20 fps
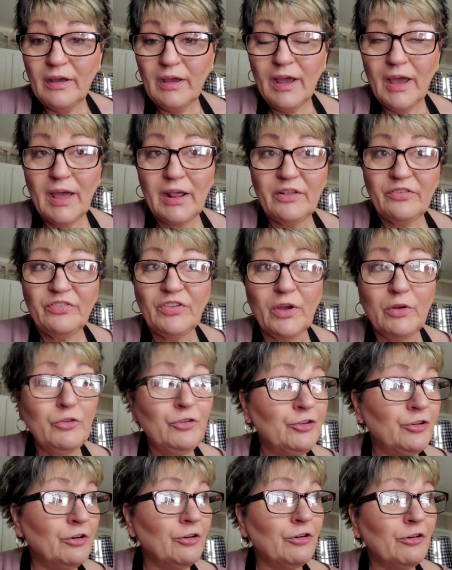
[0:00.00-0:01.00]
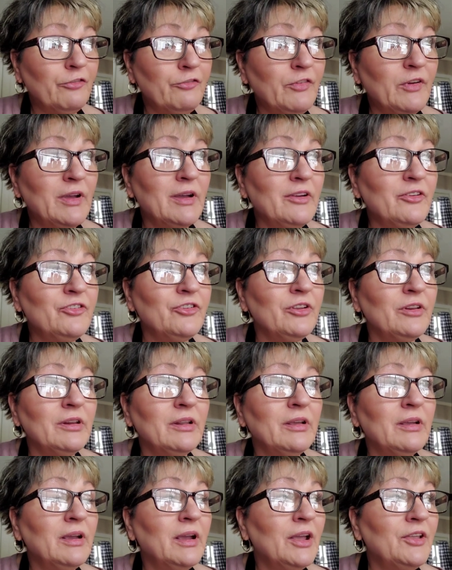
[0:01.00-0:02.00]
at a social or a function
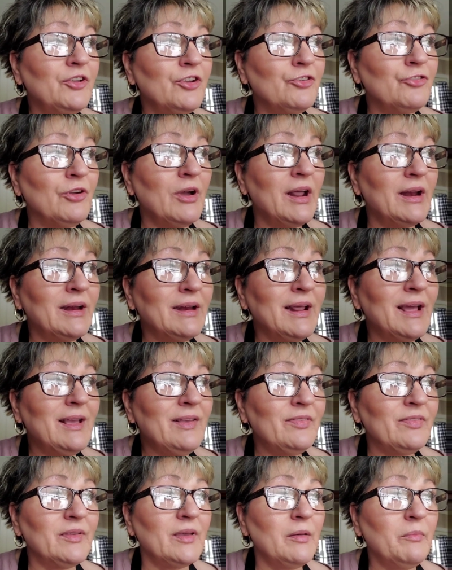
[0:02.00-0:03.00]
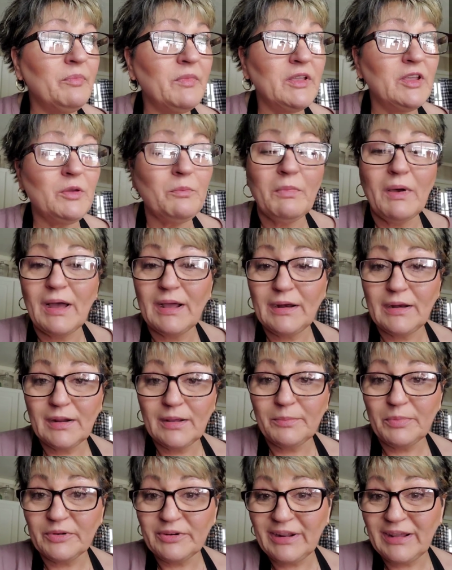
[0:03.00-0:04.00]
and you're trying to taste something, then you might
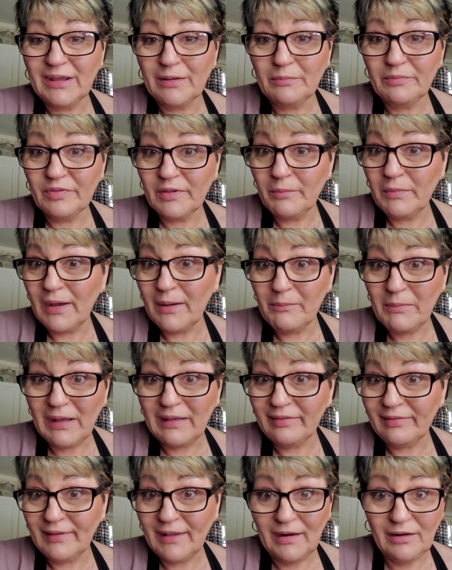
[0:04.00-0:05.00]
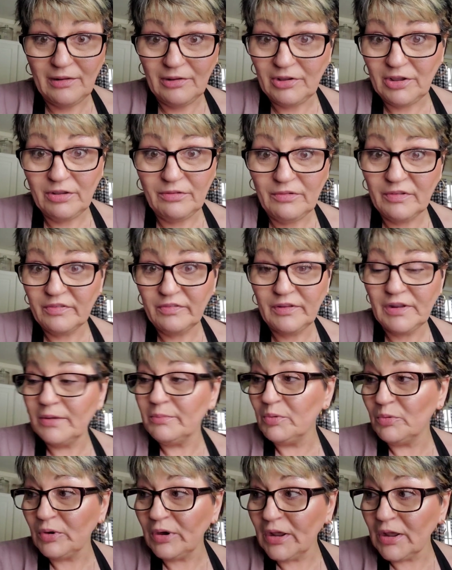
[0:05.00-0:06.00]
double dip. Somebody might say, look, you just
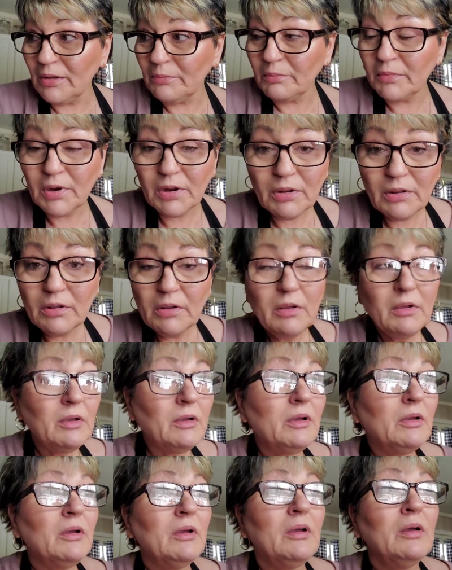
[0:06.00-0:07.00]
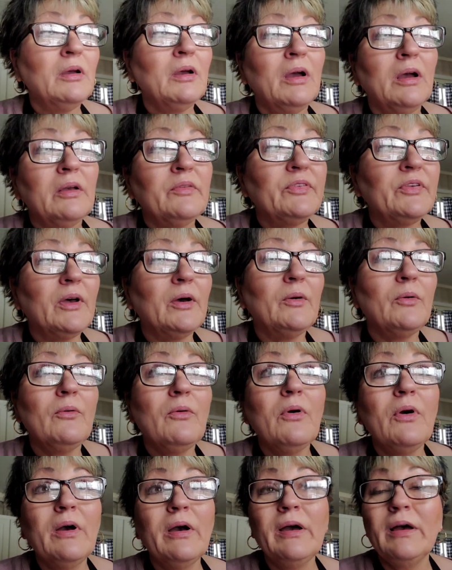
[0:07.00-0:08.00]
double dipped. So
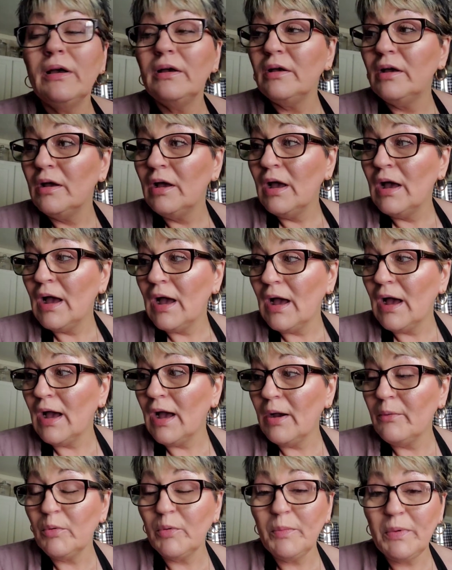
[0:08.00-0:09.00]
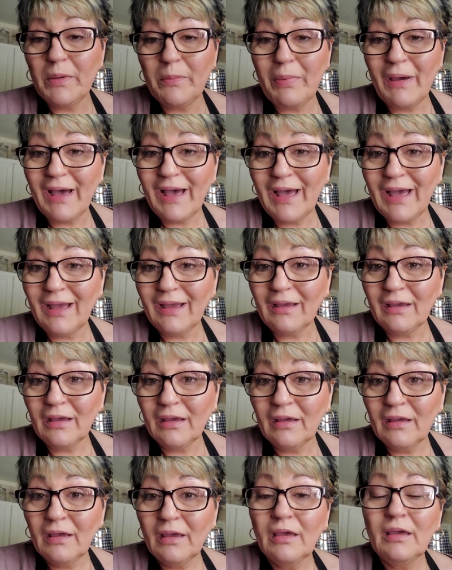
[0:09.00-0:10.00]
I will be back
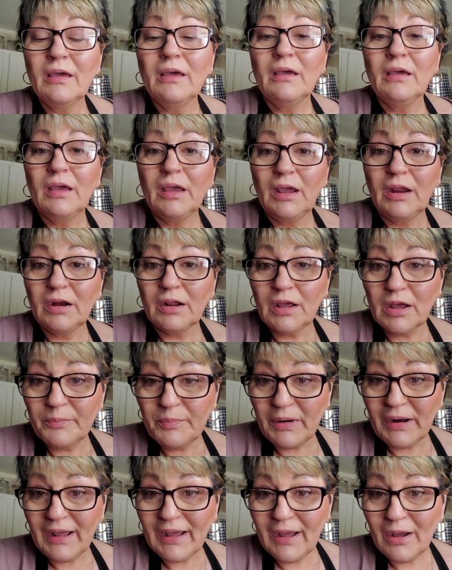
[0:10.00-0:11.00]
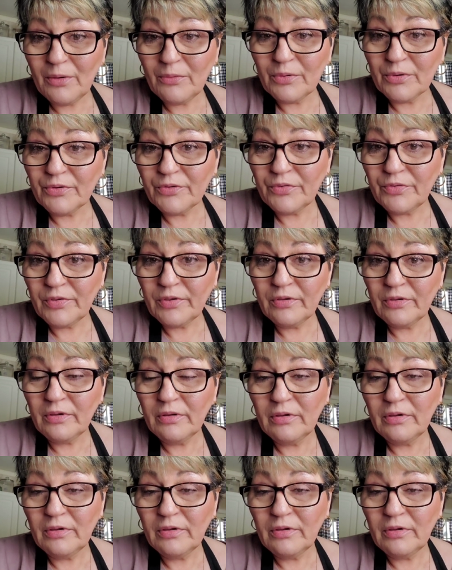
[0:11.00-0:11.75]
in a couple of hours.